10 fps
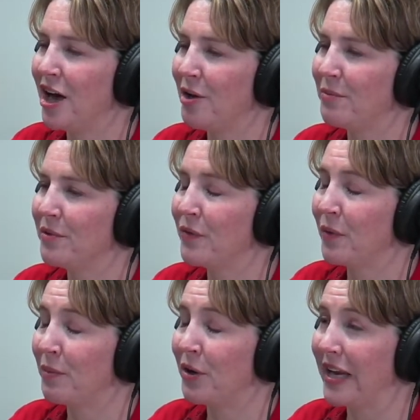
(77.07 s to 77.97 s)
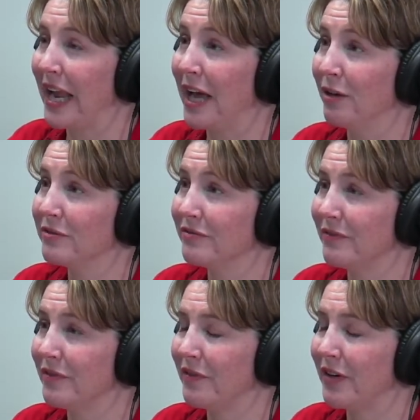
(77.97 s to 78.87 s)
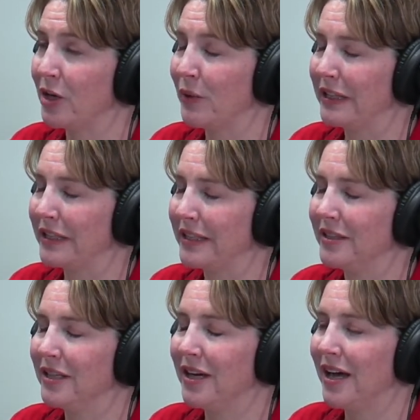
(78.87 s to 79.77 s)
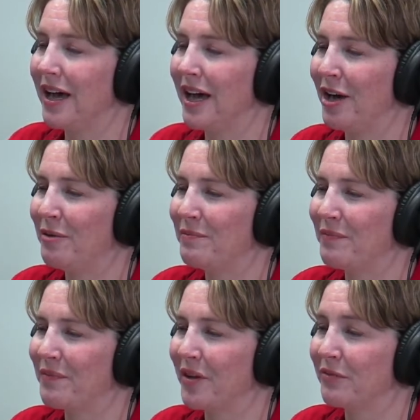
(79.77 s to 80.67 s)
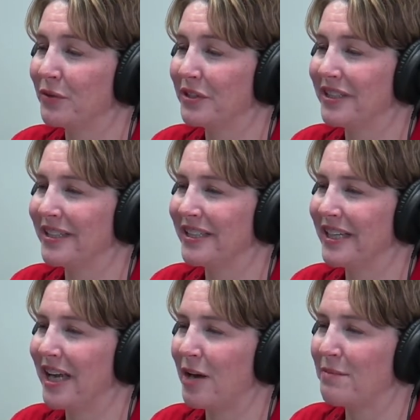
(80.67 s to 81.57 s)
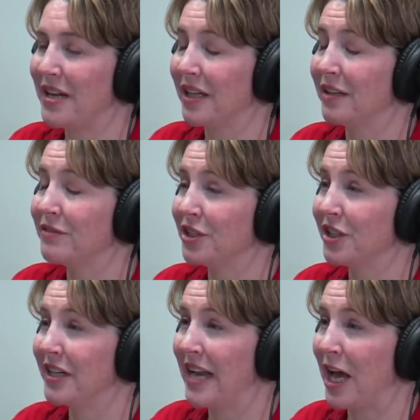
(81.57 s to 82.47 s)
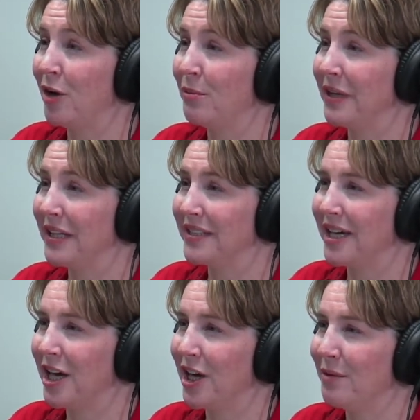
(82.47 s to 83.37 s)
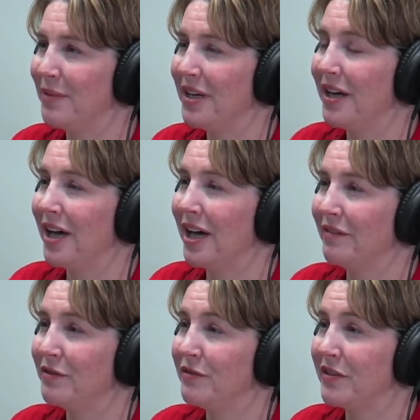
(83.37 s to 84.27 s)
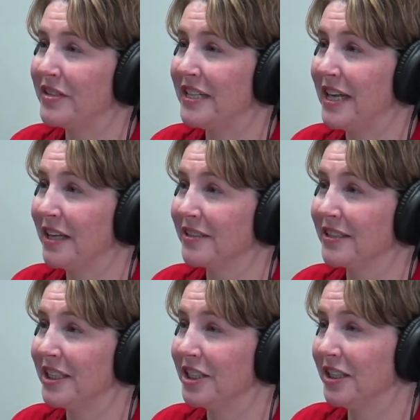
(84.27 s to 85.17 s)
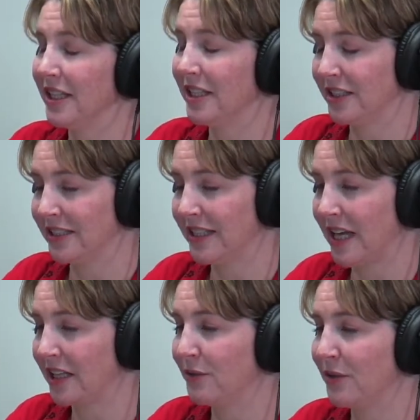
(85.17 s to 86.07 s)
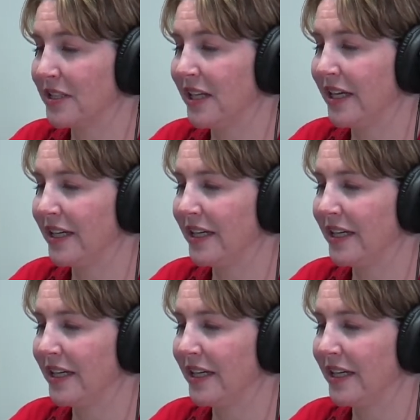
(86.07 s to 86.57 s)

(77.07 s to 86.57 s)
before burning out very quickly. Unfortunately, I mean, I love to cook now, but at the time, if you've ever seen Hell's Kitchen, that's exactly what it's like.